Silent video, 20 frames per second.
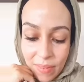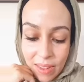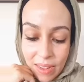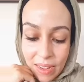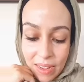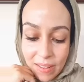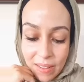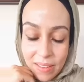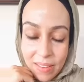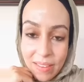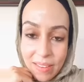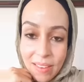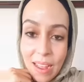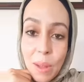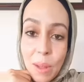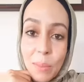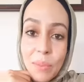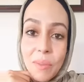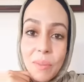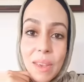it's
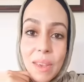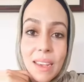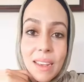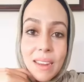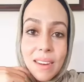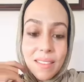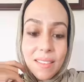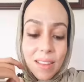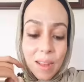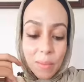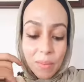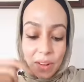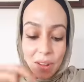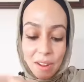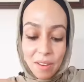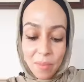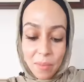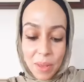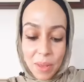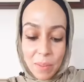helped me and it's helped a
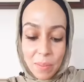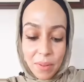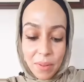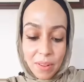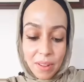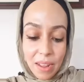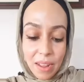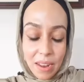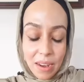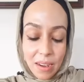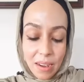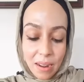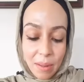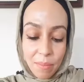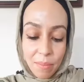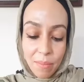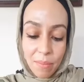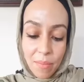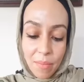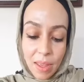lot of people,
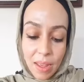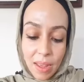and